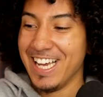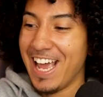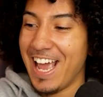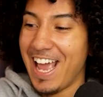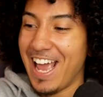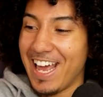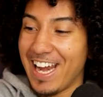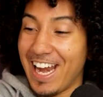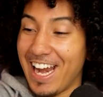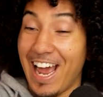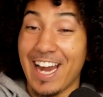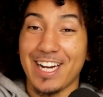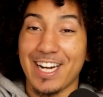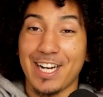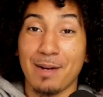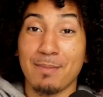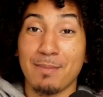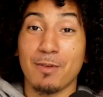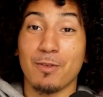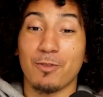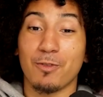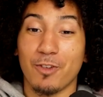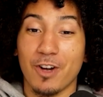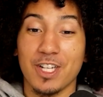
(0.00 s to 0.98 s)
And I had a
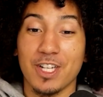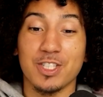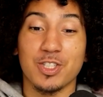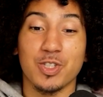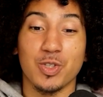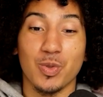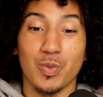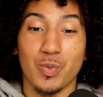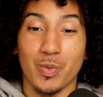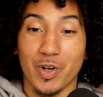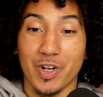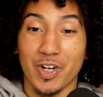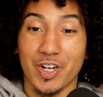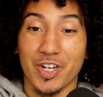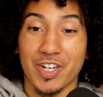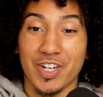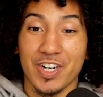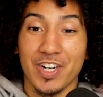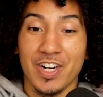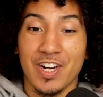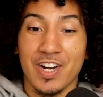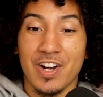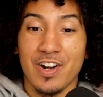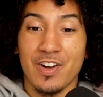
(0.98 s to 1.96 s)
couple friends who were,
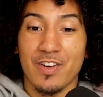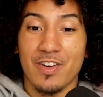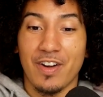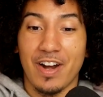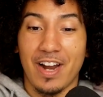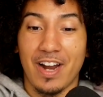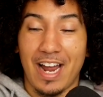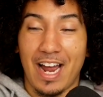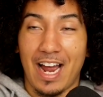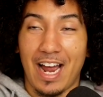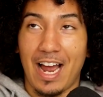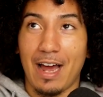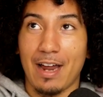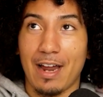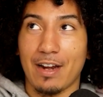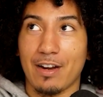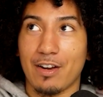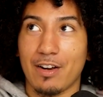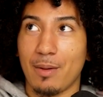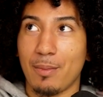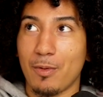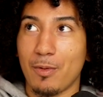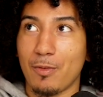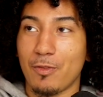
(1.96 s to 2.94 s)
right? I had a
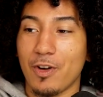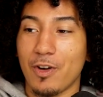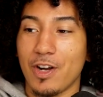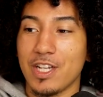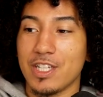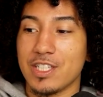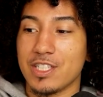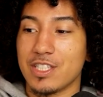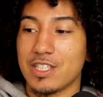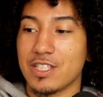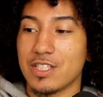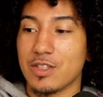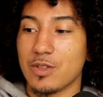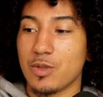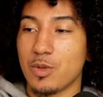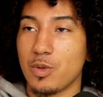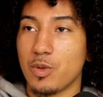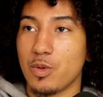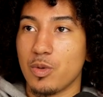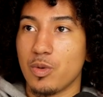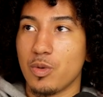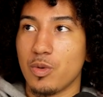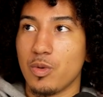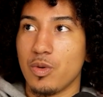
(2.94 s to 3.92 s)
couple friends
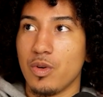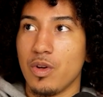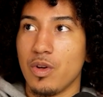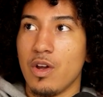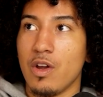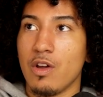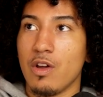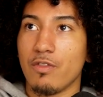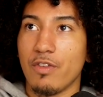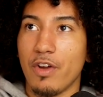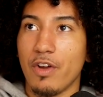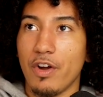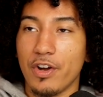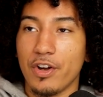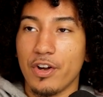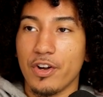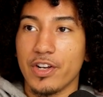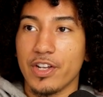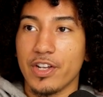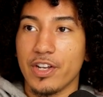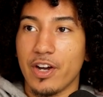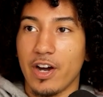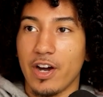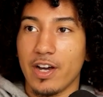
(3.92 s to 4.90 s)
who very
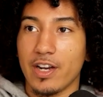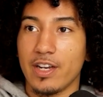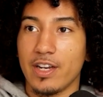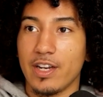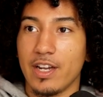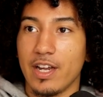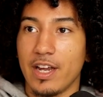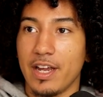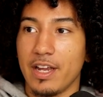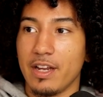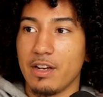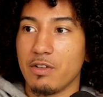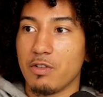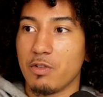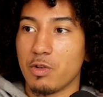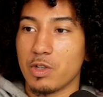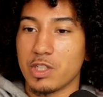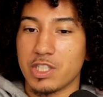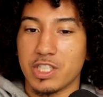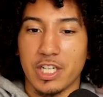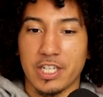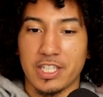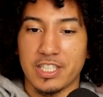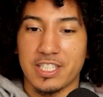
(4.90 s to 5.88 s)
early on were
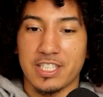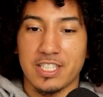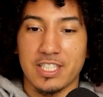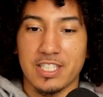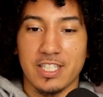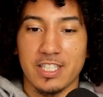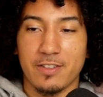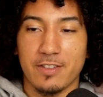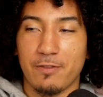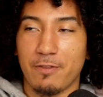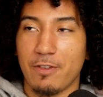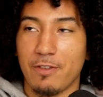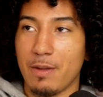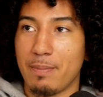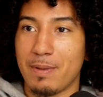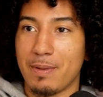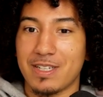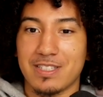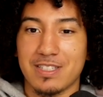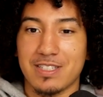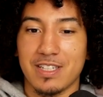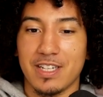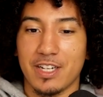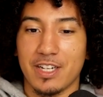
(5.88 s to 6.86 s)
just like flipping
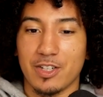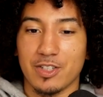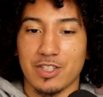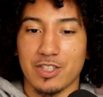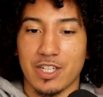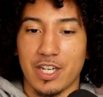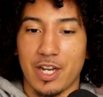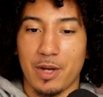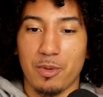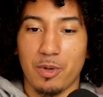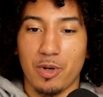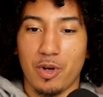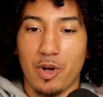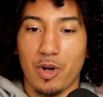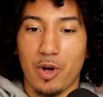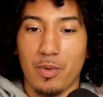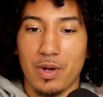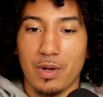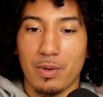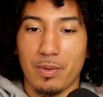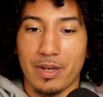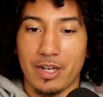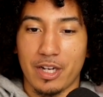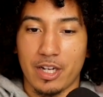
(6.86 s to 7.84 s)
sneakers, and they will go
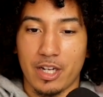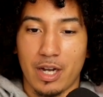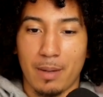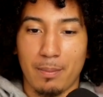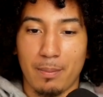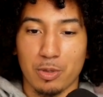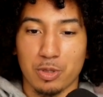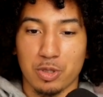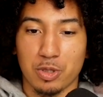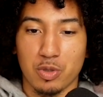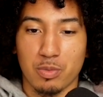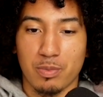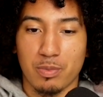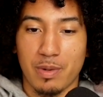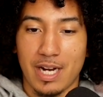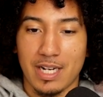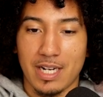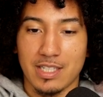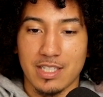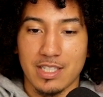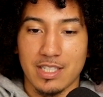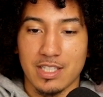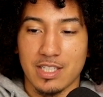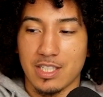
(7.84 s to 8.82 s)
in like a couple shoe
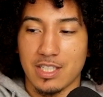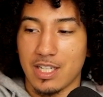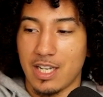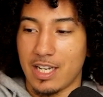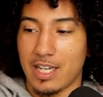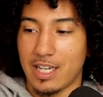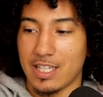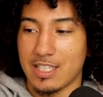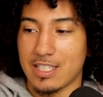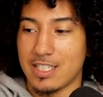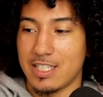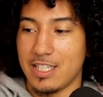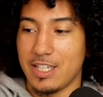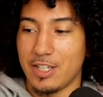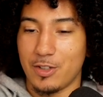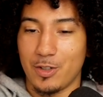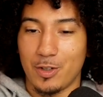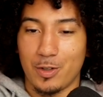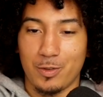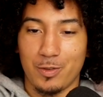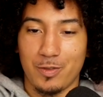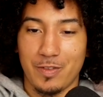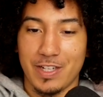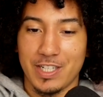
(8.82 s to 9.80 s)
boxes to like a sneaker
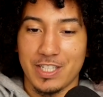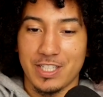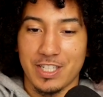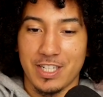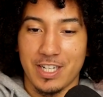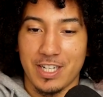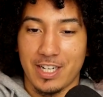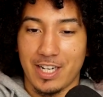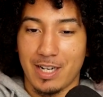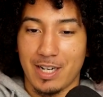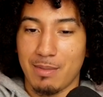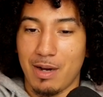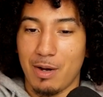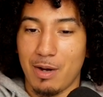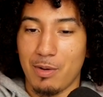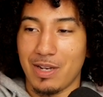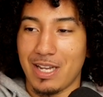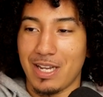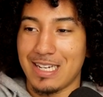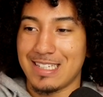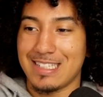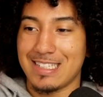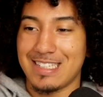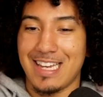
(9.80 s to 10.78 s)
convention and come out with
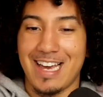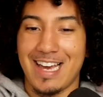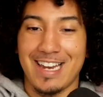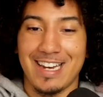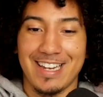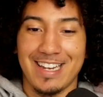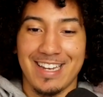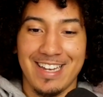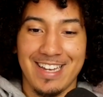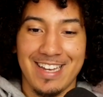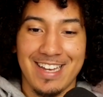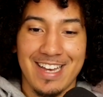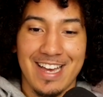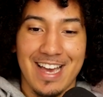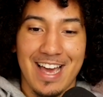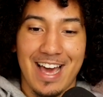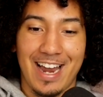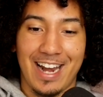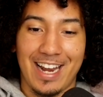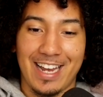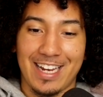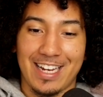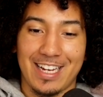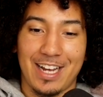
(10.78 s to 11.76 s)
like 10 and
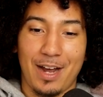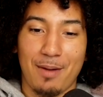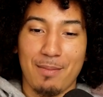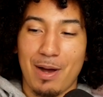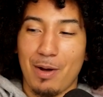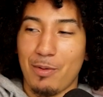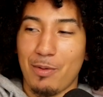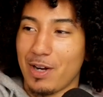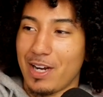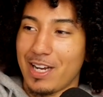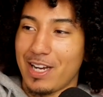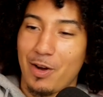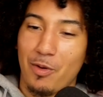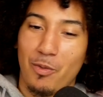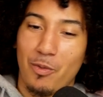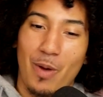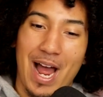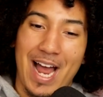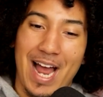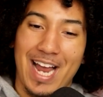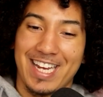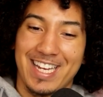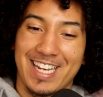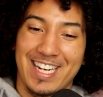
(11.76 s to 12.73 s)
like come out with like a
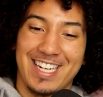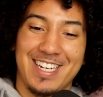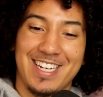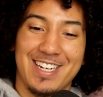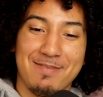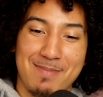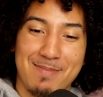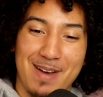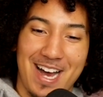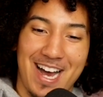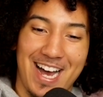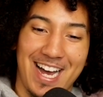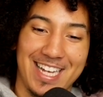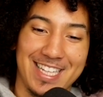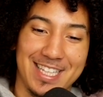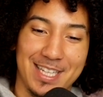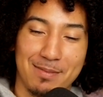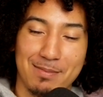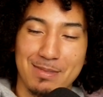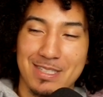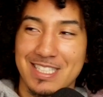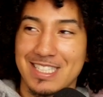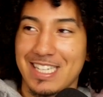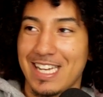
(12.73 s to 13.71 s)
wagon behind
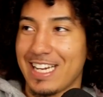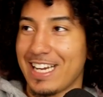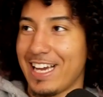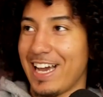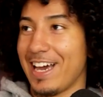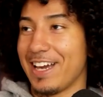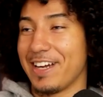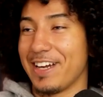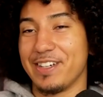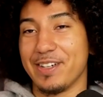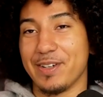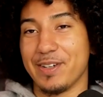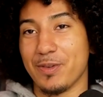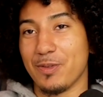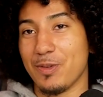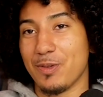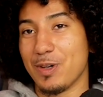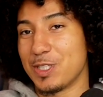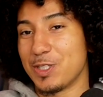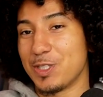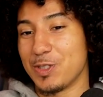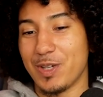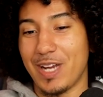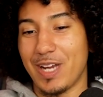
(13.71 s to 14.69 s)
them. It's like I don't know
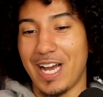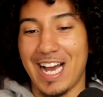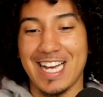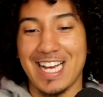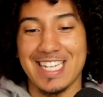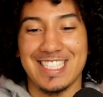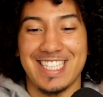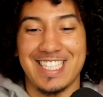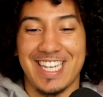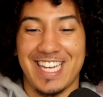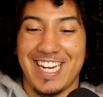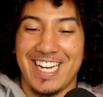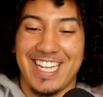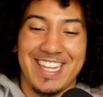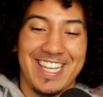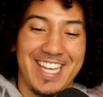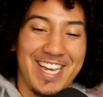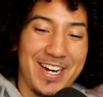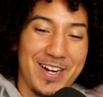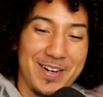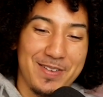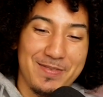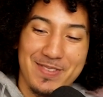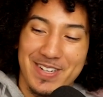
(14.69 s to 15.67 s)
what you guys did in
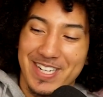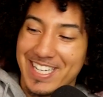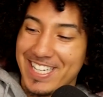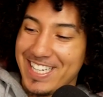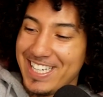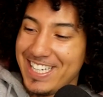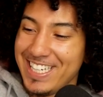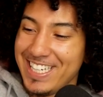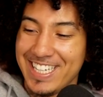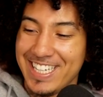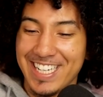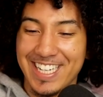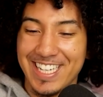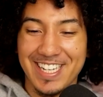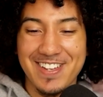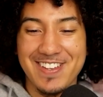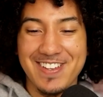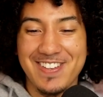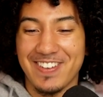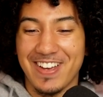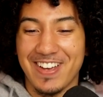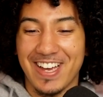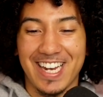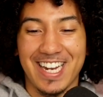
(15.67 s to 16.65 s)
there, but
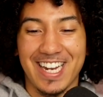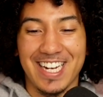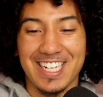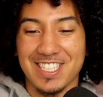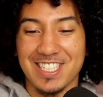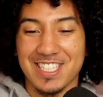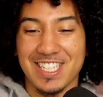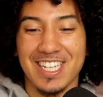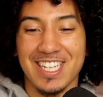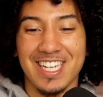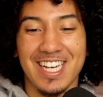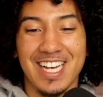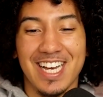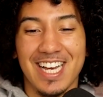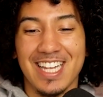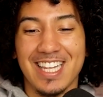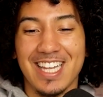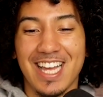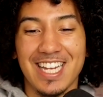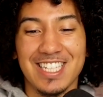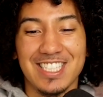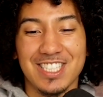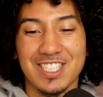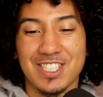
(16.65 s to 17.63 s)
man,
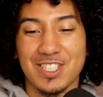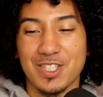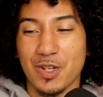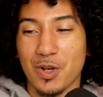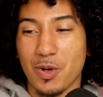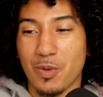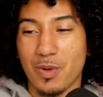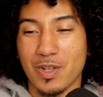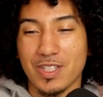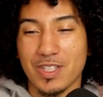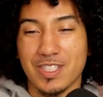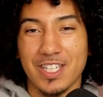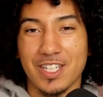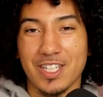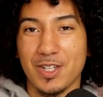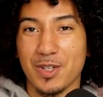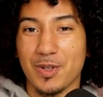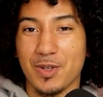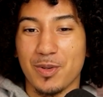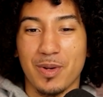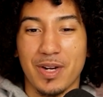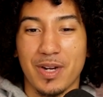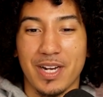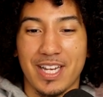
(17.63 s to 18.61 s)
they just knew what to
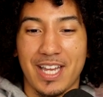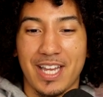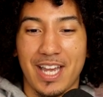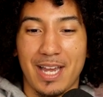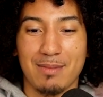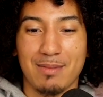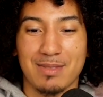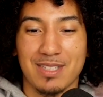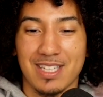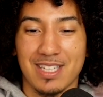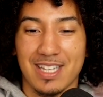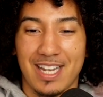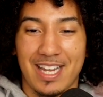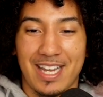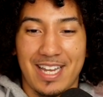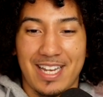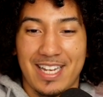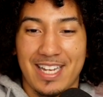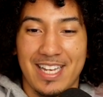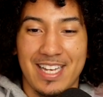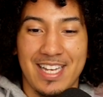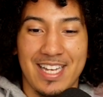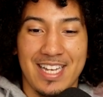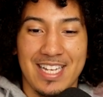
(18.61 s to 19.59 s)
do when it came to
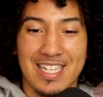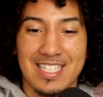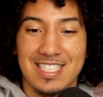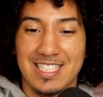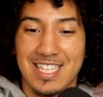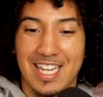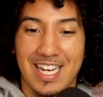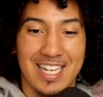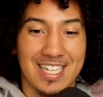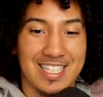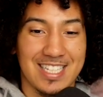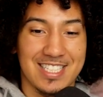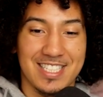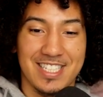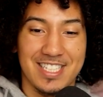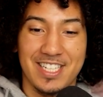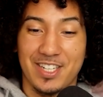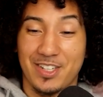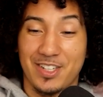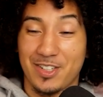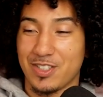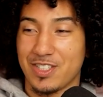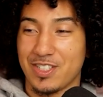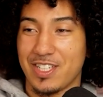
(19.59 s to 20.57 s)
like selling
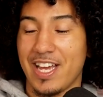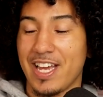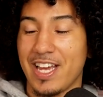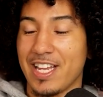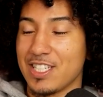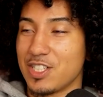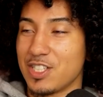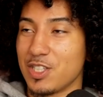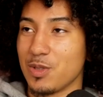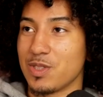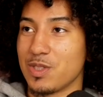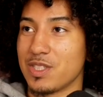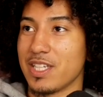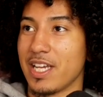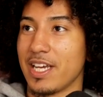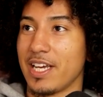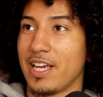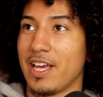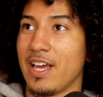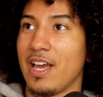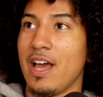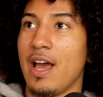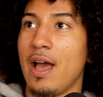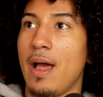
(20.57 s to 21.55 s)
sneakers. And so it's like,
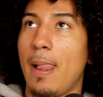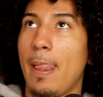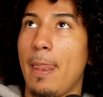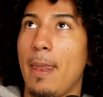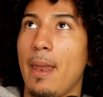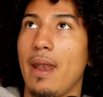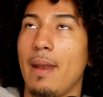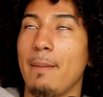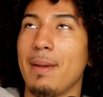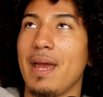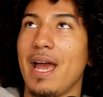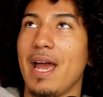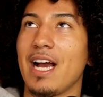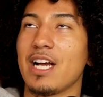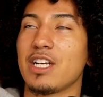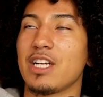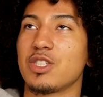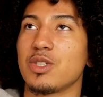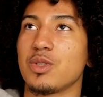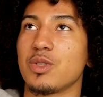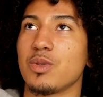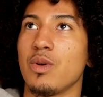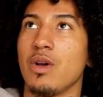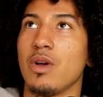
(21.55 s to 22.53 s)
let me
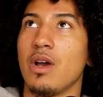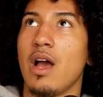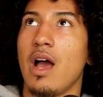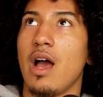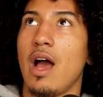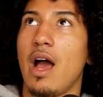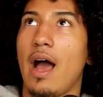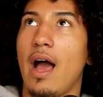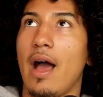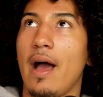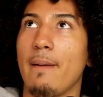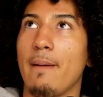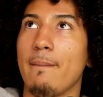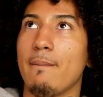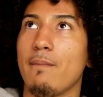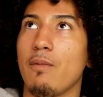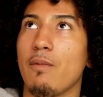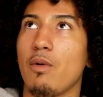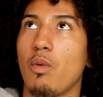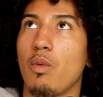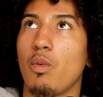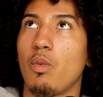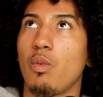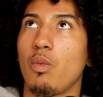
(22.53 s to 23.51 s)
ask you, at
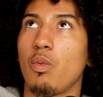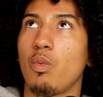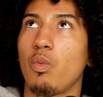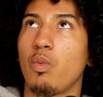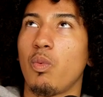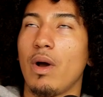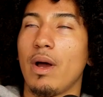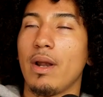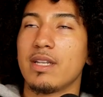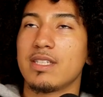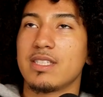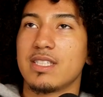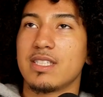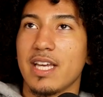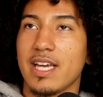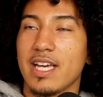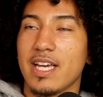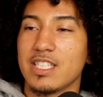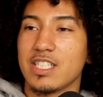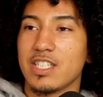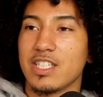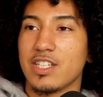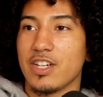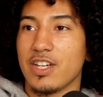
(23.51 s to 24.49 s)
what
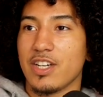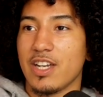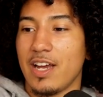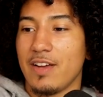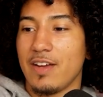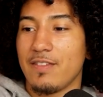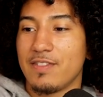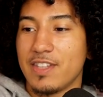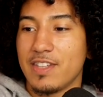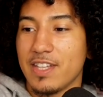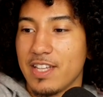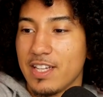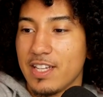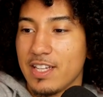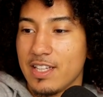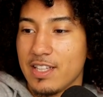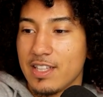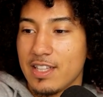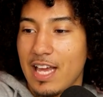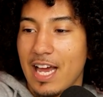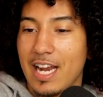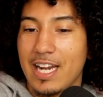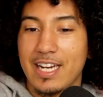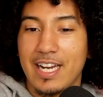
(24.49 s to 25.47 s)
stage of your life did
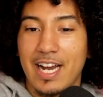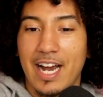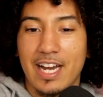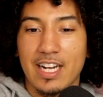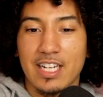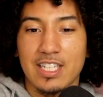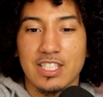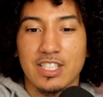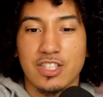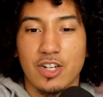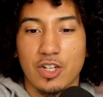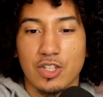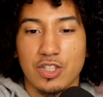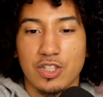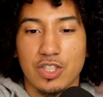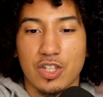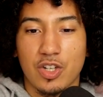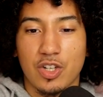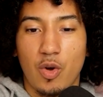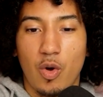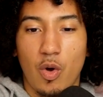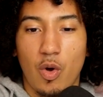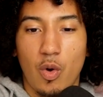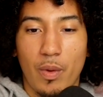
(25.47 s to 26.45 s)
that kind of start to
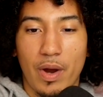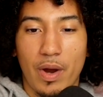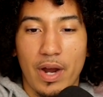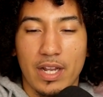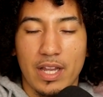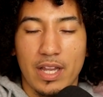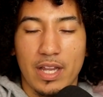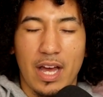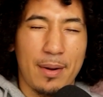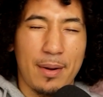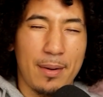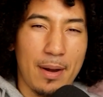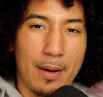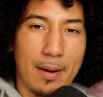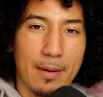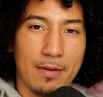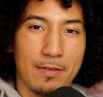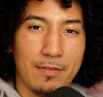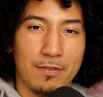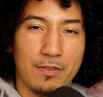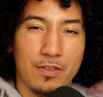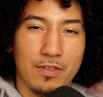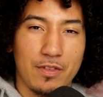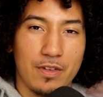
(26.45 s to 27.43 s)
go away? I don't know
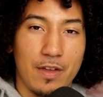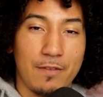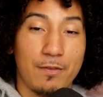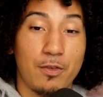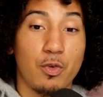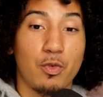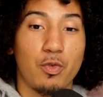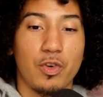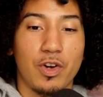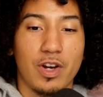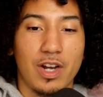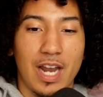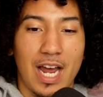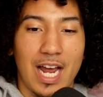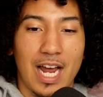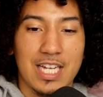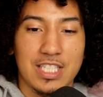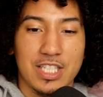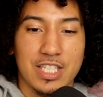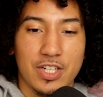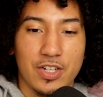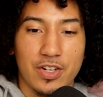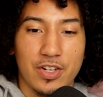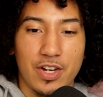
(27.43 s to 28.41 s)
if you
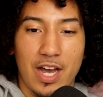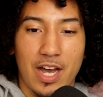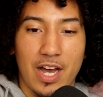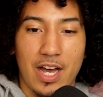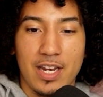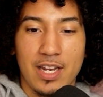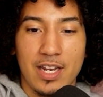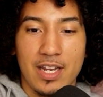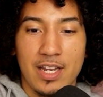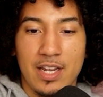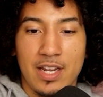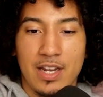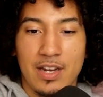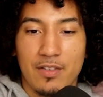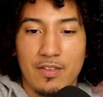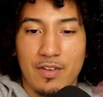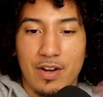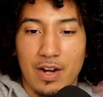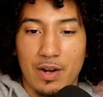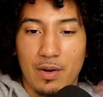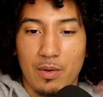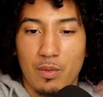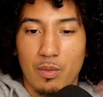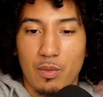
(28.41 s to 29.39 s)
realized it or not,
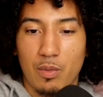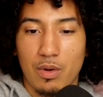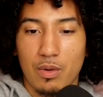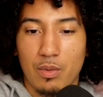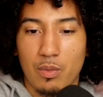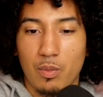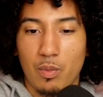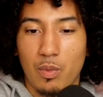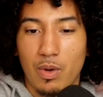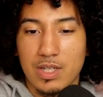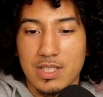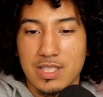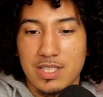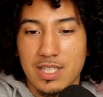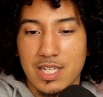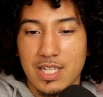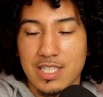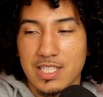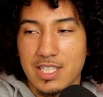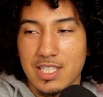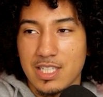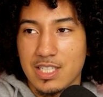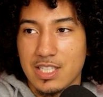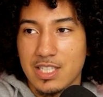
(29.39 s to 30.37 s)
right? What
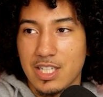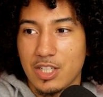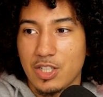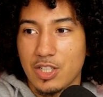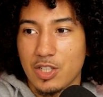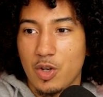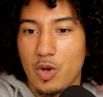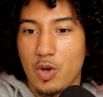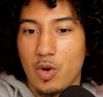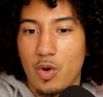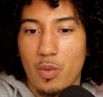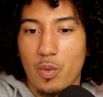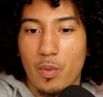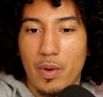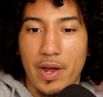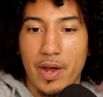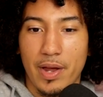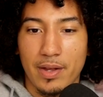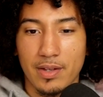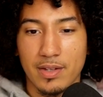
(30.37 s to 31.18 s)
stage did it start to go away?